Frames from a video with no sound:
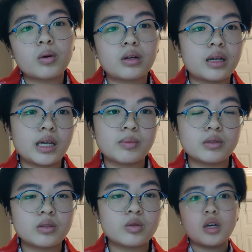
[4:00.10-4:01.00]
not able
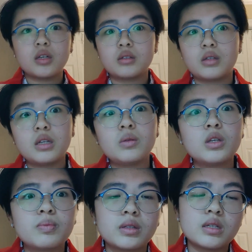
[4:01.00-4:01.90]
to. So then these
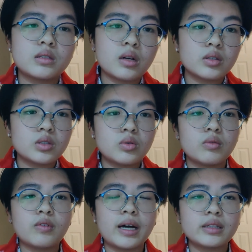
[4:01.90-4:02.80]
police start to
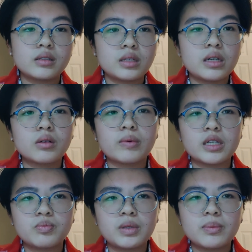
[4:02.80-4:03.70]
violently
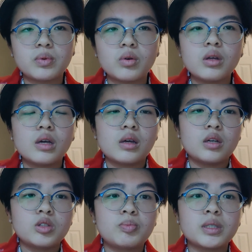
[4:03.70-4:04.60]
arrest people,
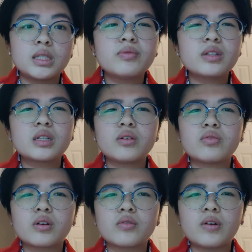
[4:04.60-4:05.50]
specifically
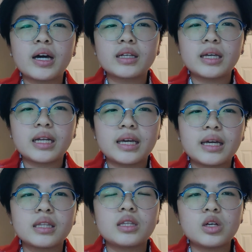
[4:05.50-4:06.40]
for
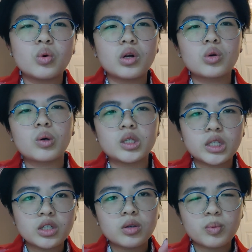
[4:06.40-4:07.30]
violating the quote-unquote
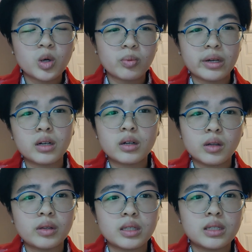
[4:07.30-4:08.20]
gender-appropriate
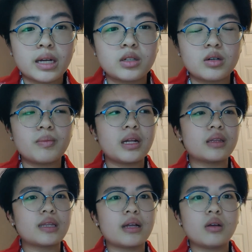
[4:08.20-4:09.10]
clothing statute, meaning
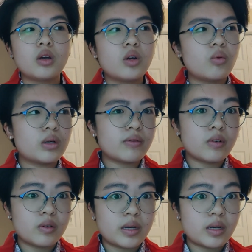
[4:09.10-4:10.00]
that
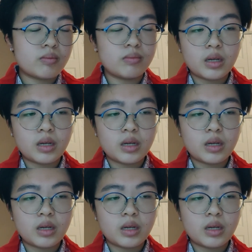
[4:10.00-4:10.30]
whatever their